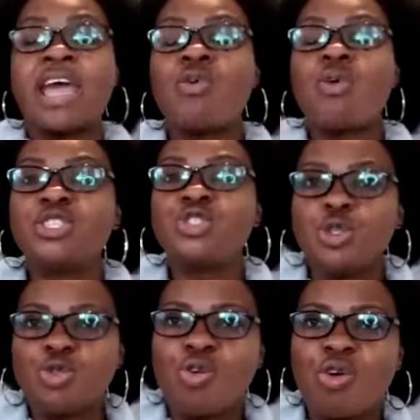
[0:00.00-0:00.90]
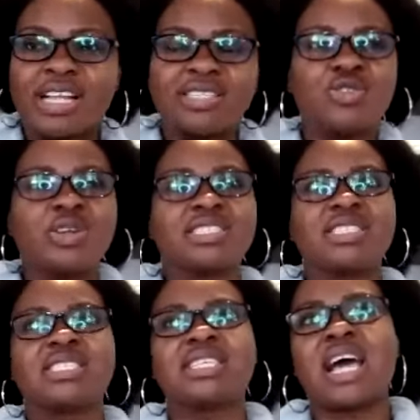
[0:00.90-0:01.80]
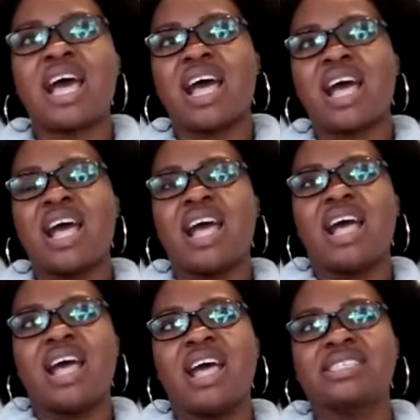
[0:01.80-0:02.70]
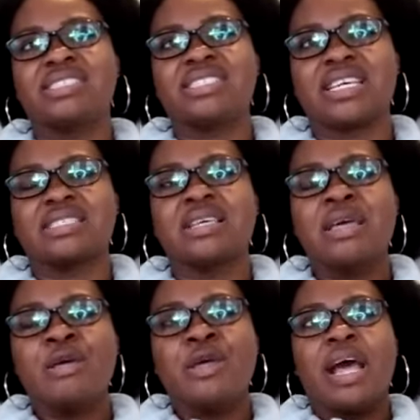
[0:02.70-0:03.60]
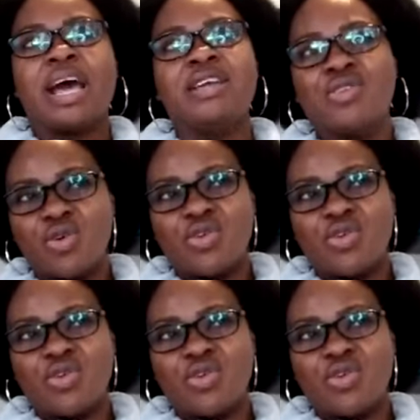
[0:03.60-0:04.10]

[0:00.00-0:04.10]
I want you to go. And Jonah says, Jesus. I know